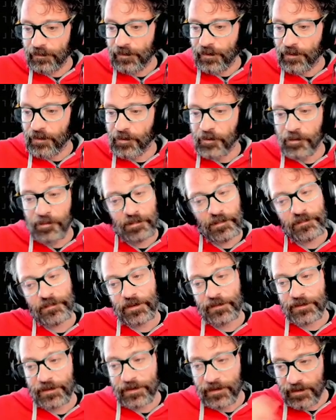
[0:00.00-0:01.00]
Oh, we've
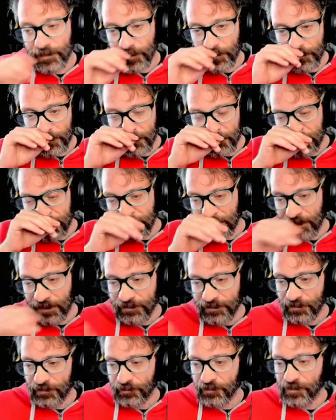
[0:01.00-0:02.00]
got the explosive
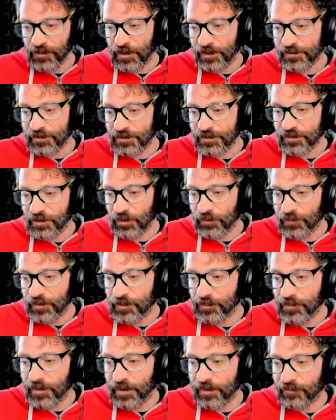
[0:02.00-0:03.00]
charges. We might just hold
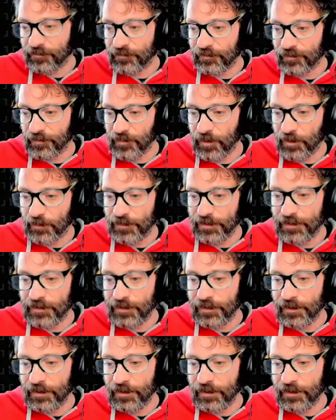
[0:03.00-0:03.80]
them back for a moment.